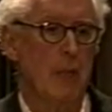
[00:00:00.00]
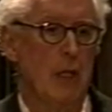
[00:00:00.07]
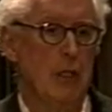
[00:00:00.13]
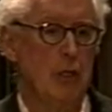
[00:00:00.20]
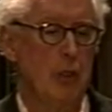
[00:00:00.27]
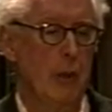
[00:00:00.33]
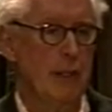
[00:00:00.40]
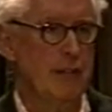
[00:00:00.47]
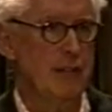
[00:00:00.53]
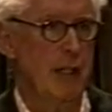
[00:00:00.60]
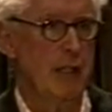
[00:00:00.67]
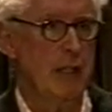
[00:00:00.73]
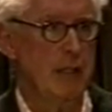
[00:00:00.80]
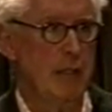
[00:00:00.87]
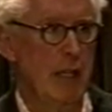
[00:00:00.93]

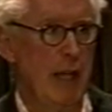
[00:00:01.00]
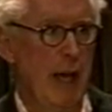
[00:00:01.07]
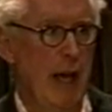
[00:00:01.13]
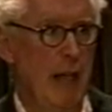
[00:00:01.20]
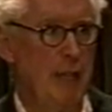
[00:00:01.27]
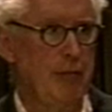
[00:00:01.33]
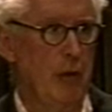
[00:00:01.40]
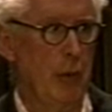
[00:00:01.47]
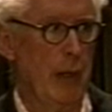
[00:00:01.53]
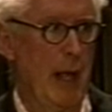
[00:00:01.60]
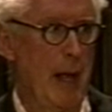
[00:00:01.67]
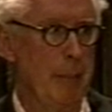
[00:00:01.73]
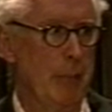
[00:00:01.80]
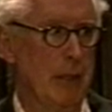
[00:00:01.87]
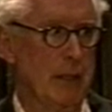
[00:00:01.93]
USA Today iPhone
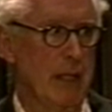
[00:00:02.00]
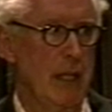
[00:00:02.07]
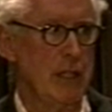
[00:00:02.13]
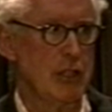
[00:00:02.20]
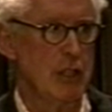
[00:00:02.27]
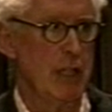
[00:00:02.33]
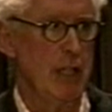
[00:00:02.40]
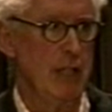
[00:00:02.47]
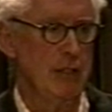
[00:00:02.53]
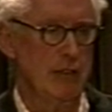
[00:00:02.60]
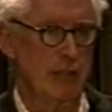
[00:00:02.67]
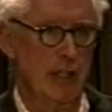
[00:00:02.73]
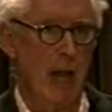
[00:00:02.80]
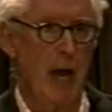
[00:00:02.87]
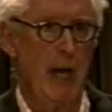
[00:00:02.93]
application has
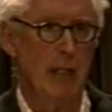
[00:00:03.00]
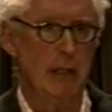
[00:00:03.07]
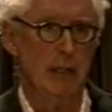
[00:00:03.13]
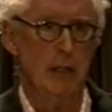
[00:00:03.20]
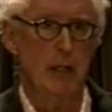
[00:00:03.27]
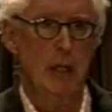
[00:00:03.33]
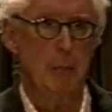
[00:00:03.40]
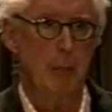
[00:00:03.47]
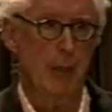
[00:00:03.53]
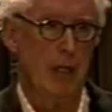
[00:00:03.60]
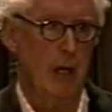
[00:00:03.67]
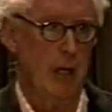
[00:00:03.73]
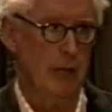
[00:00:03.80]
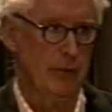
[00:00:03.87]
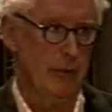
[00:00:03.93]
gotten
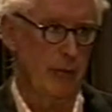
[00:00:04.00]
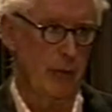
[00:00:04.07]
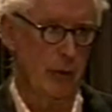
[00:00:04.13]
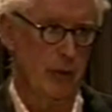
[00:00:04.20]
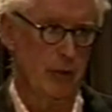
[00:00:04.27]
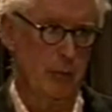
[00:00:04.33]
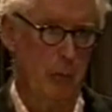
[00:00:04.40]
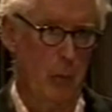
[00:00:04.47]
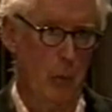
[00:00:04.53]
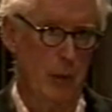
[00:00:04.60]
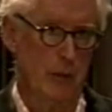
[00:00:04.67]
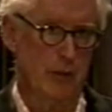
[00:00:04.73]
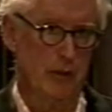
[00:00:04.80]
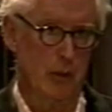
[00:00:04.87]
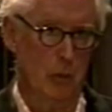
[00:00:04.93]
because of their
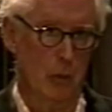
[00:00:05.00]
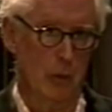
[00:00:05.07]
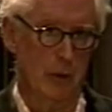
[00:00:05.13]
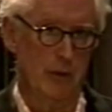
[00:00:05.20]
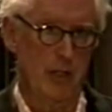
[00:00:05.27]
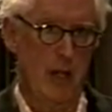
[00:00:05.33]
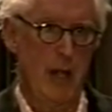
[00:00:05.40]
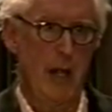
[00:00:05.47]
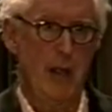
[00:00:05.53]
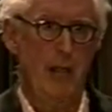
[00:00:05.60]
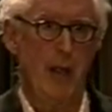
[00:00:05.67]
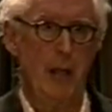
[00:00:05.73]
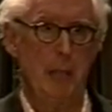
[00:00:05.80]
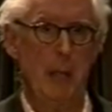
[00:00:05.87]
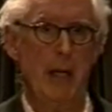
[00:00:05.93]
sports scores.
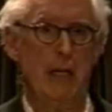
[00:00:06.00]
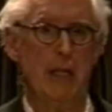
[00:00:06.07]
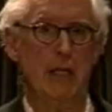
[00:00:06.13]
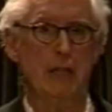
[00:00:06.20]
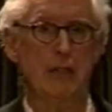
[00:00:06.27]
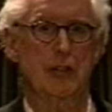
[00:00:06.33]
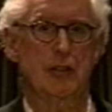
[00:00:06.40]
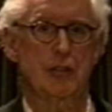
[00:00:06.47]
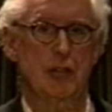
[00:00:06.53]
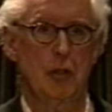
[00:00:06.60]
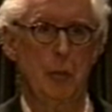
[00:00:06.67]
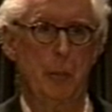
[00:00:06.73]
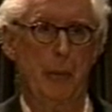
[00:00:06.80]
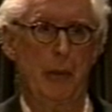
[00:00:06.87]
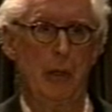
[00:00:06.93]
They make it
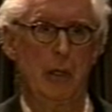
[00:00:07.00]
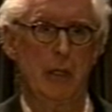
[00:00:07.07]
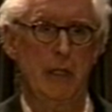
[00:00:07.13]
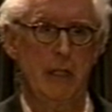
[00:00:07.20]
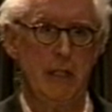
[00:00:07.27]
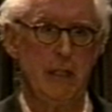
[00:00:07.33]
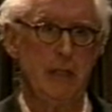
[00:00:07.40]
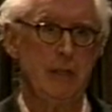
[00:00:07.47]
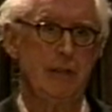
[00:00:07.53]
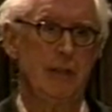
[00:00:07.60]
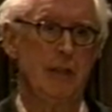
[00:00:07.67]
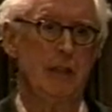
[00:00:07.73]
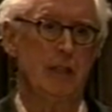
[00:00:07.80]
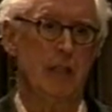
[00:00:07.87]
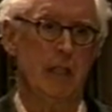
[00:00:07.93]
super
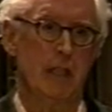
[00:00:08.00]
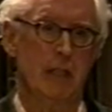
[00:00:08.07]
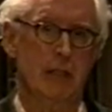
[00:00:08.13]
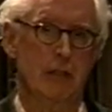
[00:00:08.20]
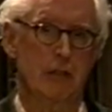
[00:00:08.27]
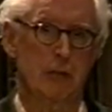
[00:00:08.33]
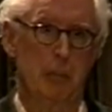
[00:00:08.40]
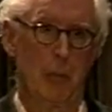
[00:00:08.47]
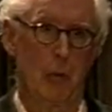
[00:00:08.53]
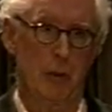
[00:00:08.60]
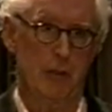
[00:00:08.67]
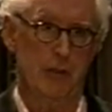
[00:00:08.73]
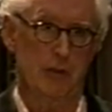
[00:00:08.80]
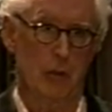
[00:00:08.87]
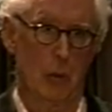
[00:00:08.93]
easy to get to
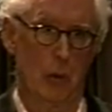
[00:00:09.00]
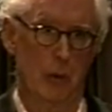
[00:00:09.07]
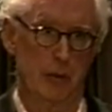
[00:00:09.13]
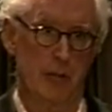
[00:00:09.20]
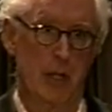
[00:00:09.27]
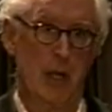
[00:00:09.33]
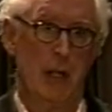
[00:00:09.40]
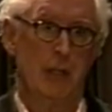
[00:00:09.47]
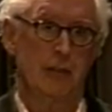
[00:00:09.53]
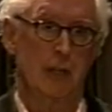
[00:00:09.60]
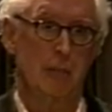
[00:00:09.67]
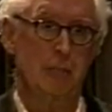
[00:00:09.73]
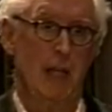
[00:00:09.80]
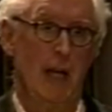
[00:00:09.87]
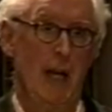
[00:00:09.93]
sports scores.
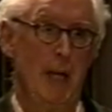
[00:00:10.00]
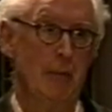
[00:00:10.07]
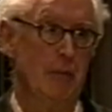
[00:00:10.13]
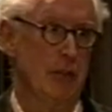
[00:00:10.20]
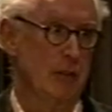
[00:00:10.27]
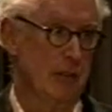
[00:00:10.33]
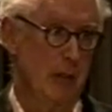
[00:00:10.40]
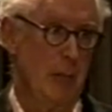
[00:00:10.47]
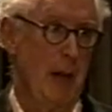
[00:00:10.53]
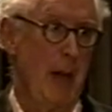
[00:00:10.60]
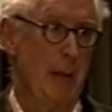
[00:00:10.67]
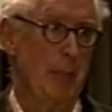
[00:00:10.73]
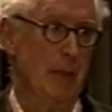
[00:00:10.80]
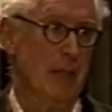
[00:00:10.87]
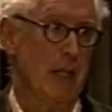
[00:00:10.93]
Sometimes in some
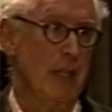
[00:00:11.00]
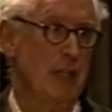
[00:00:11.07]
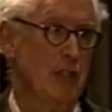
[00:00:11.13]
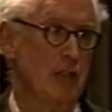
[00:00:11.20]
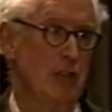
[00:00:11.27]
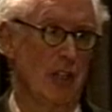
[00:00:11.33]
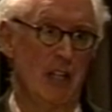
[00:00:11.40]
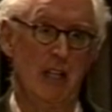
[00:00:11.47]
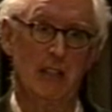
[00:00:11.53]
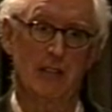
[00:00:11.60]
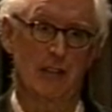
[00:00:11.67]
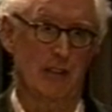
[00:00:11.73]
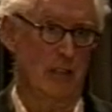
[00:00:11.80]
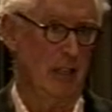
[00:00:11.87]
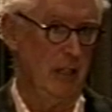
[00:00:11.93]
applications
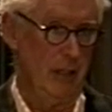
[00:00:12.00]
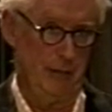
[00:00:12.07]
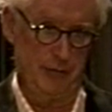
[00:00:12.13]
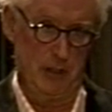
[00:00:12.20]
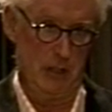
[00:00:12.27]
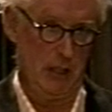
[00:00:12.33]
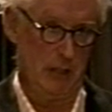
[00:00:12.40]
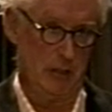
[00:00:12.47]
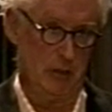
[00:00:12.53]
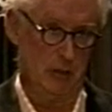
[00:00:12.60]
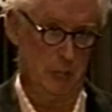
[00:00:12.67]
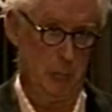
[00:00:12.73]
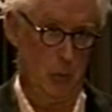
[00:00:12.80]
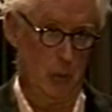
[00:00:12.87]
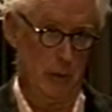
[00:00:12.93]
it's tough to get to
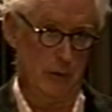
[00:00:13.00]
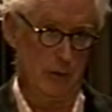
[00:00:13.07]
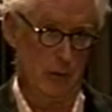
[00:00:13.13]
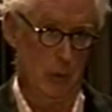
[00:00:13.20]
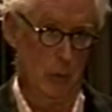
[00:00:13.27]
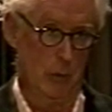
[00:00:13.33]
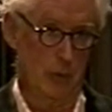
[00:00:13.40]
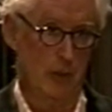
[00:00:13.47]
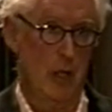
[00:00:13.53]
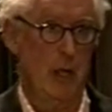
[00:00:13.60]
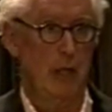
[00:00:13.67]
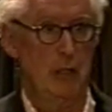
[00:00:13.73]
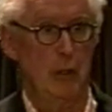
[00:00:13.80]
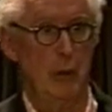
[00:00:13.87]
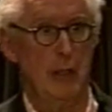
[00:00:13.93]
sports scores.
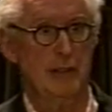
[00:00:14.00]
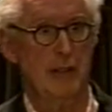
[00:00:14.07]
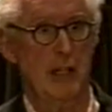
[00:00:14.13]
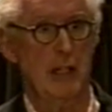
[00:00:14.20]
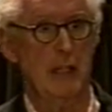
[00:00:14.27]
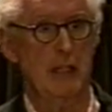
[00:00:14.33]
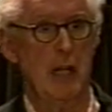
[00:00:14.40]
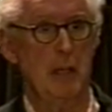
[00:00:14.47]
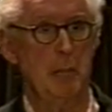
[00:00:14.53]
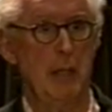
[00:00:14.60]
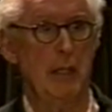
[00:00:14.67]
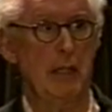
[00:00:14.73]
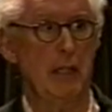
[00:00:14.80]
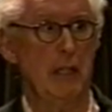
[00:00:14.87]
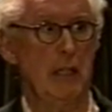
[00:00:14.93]
USA Today
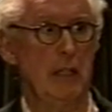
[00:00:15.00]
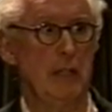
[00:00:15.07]
made it